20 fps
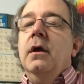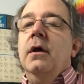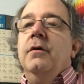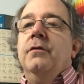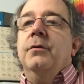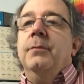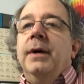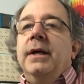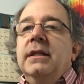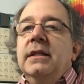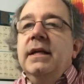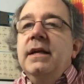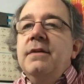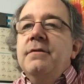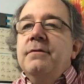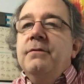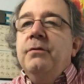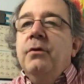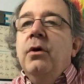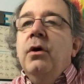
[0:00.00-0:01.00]
For my
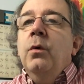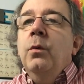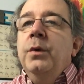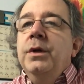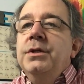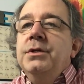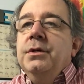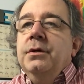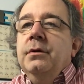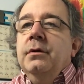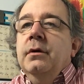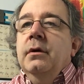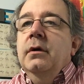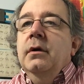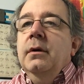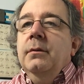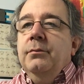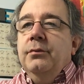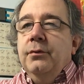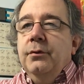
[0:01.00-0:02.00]
late fall winter
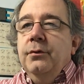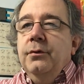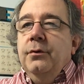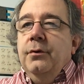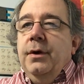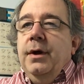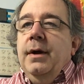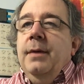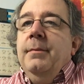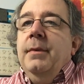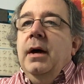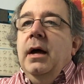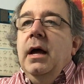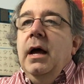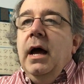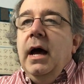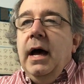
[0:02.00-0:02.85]
program,